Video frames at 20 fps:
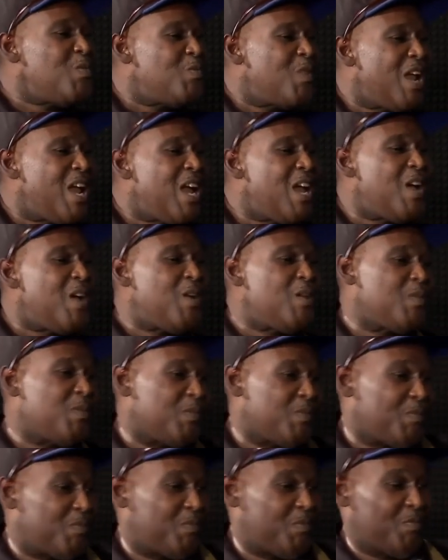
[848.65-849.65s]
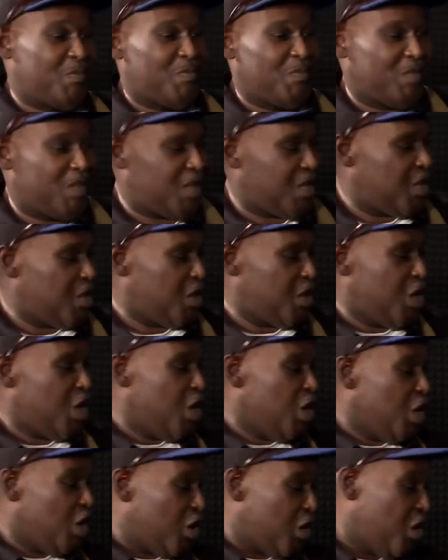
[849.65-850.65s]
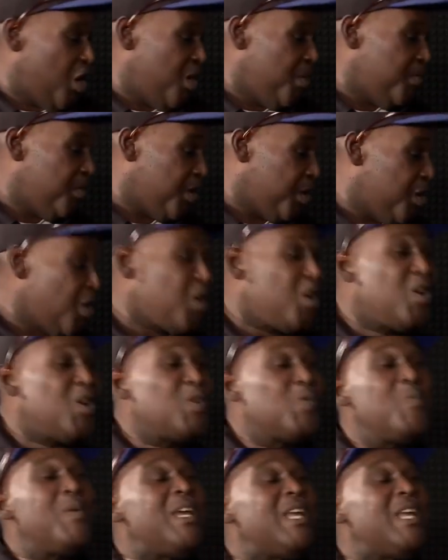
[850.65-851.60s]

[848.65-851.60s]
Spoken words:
round. Come, girl,